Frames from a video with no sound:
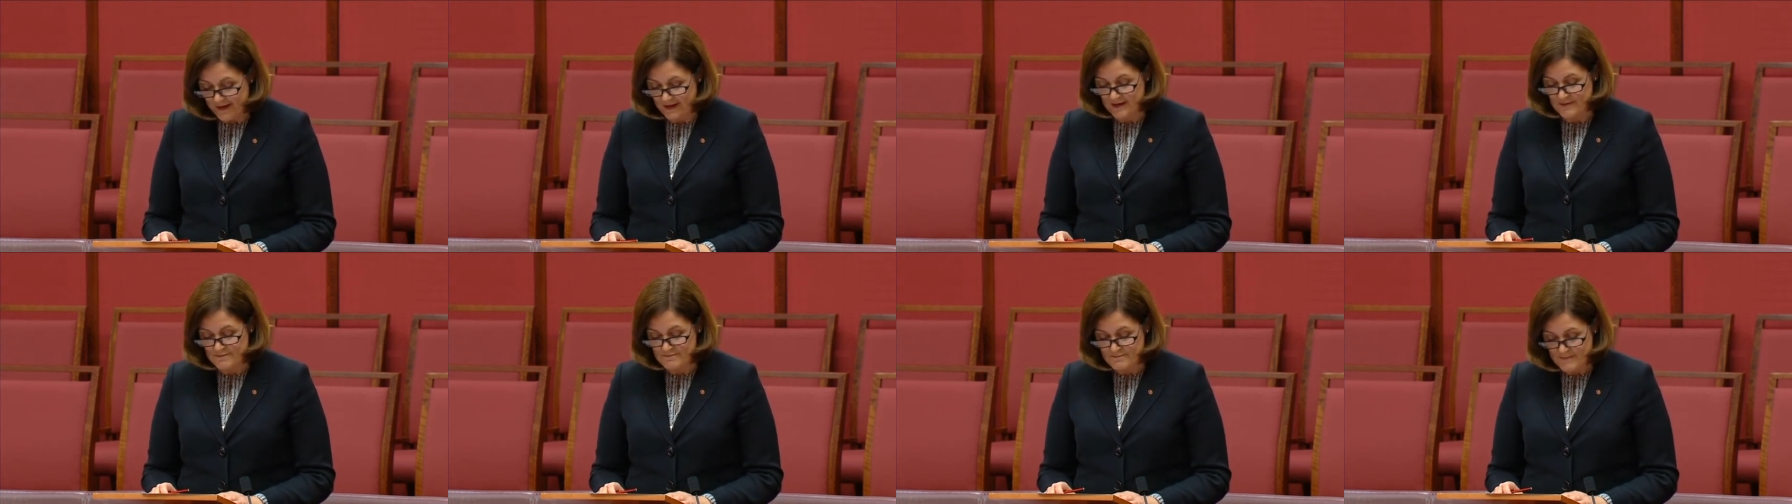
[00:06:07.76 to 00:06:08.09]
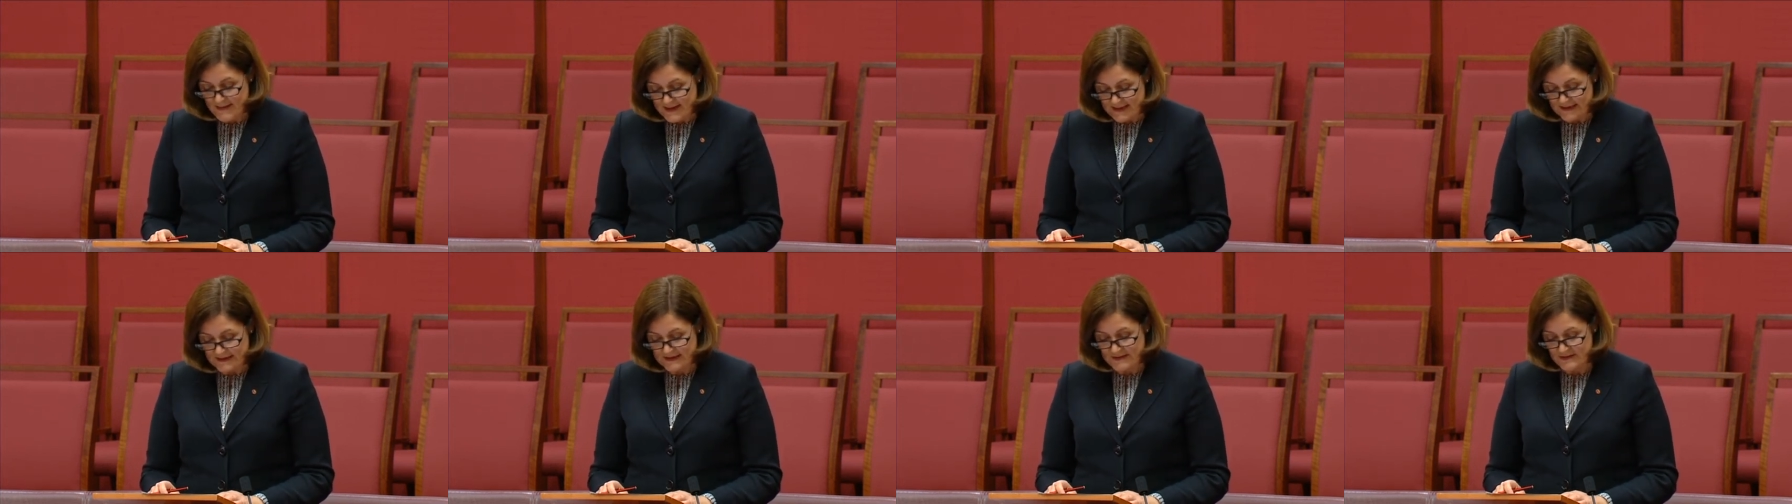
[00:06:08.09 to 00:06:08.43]

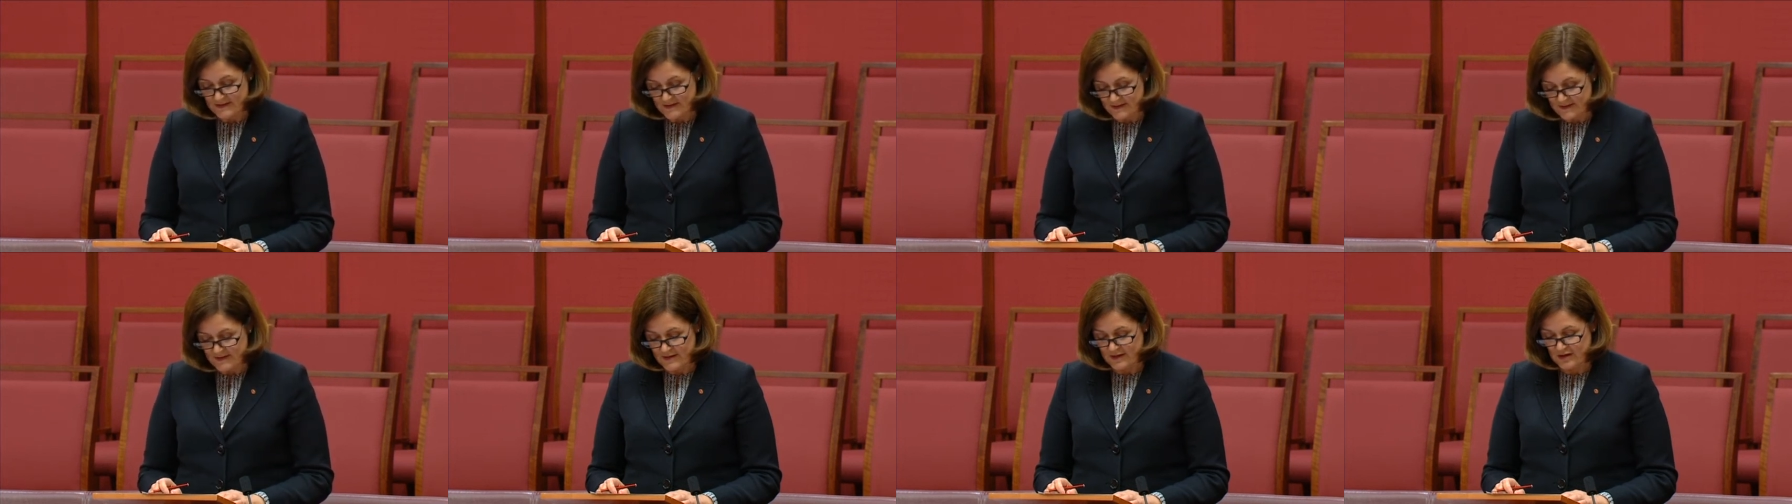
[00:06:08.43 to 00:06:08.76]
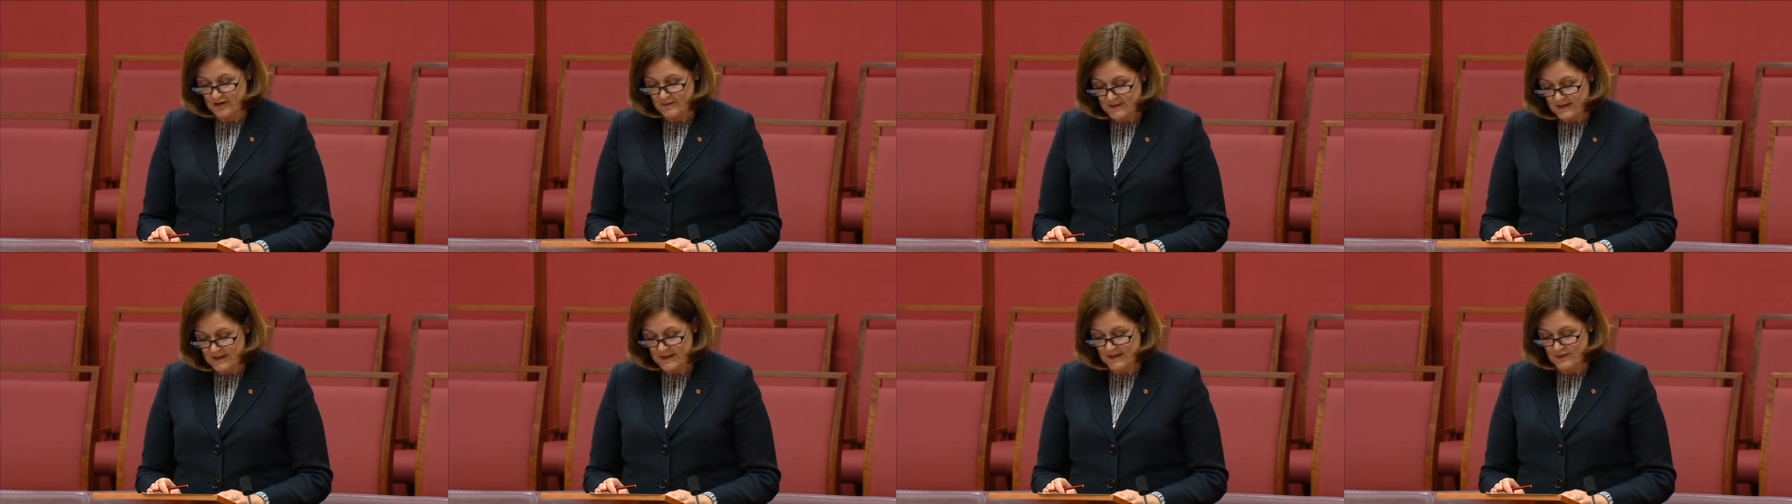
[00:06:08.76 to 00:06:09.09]
commend the
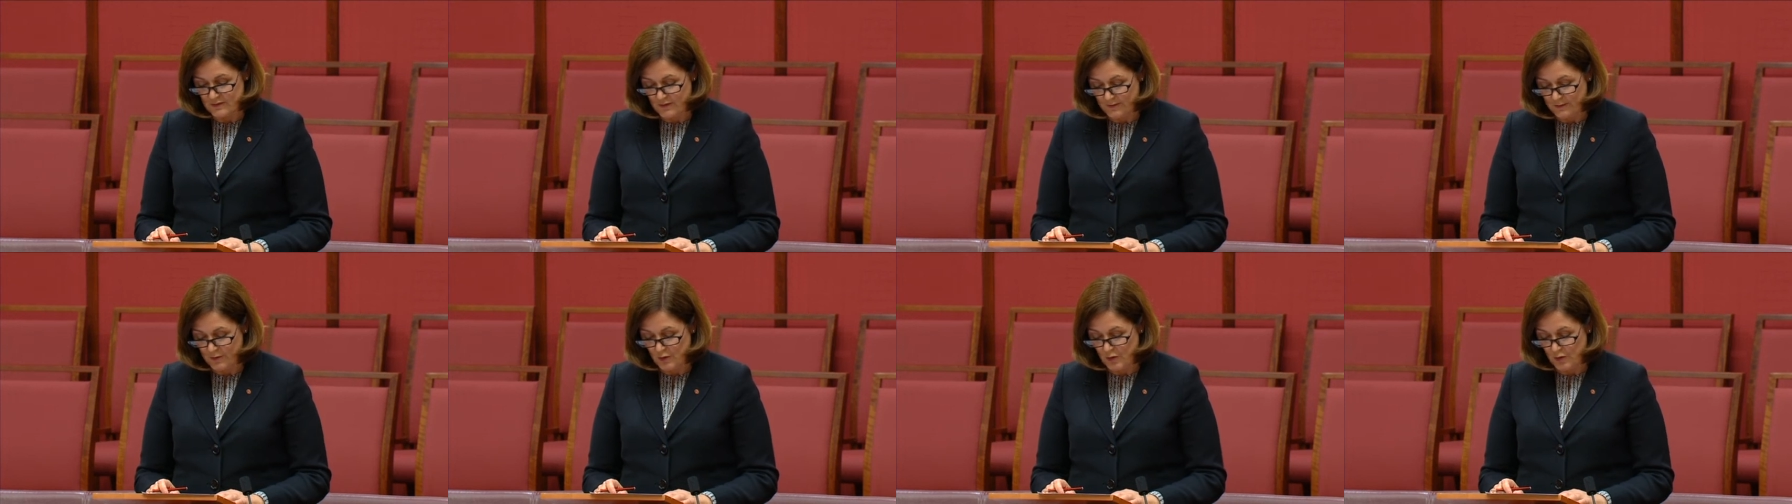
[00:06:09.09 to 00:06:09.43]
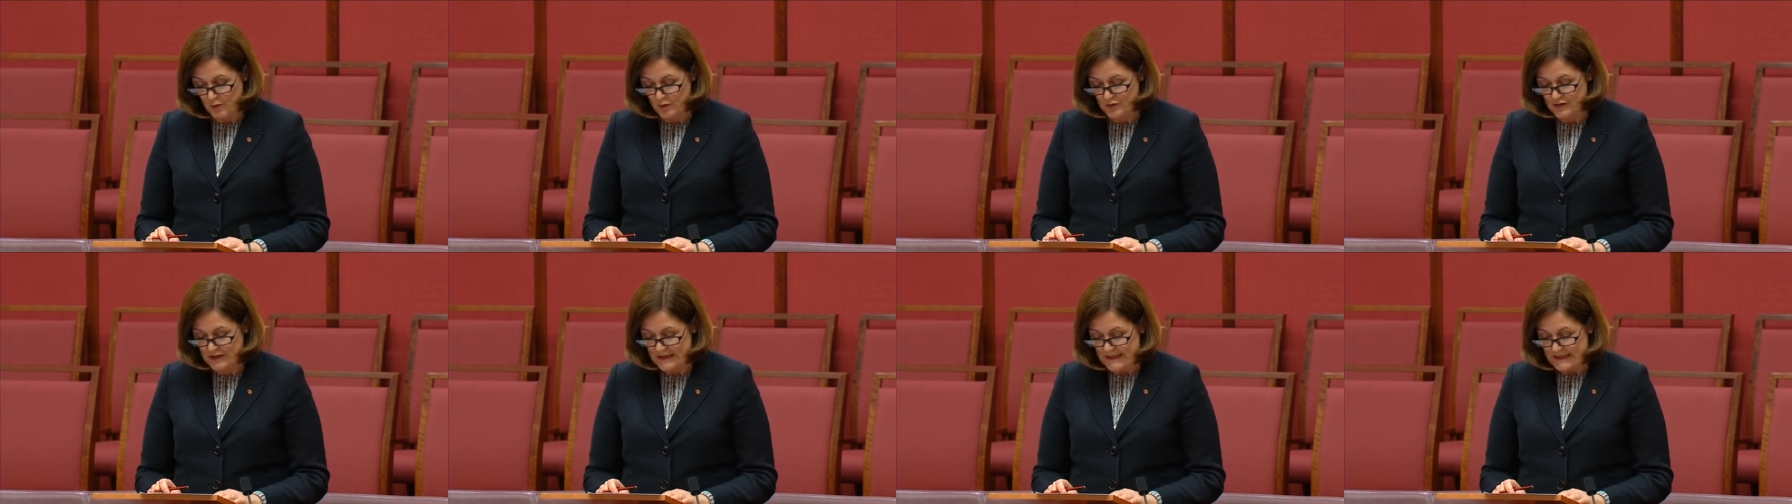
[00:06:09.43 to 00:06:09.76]
committee's
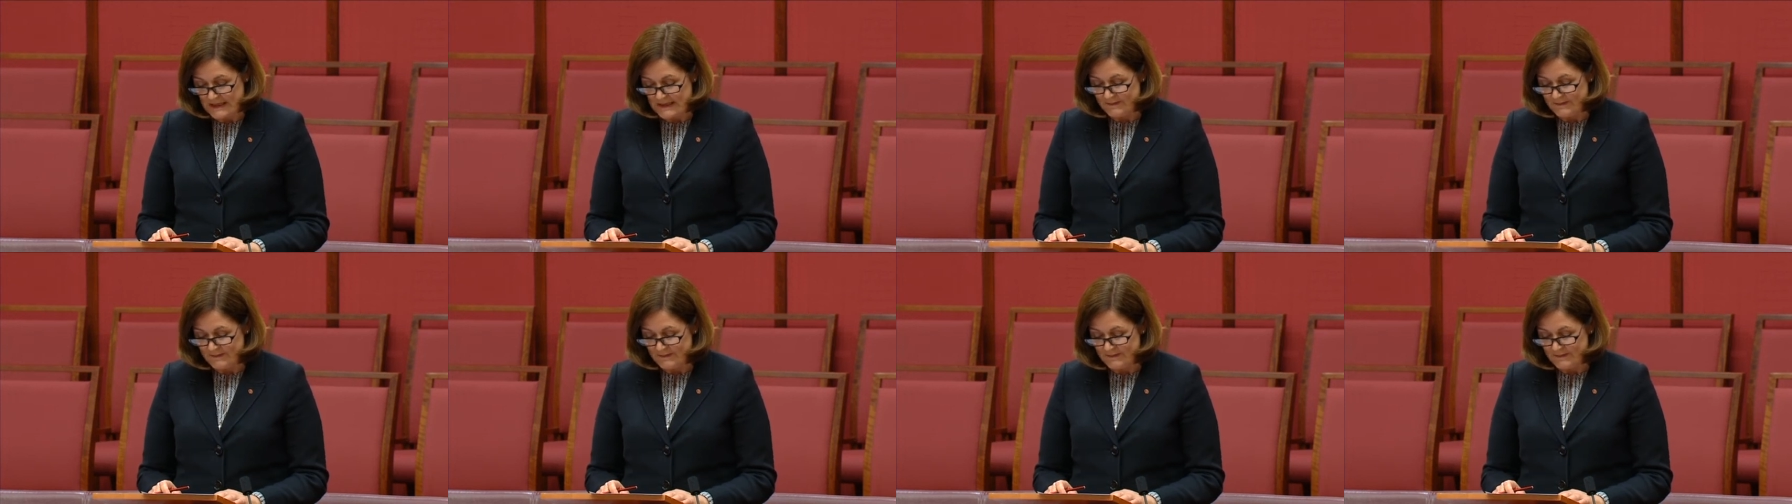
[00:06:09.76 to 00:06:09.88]
report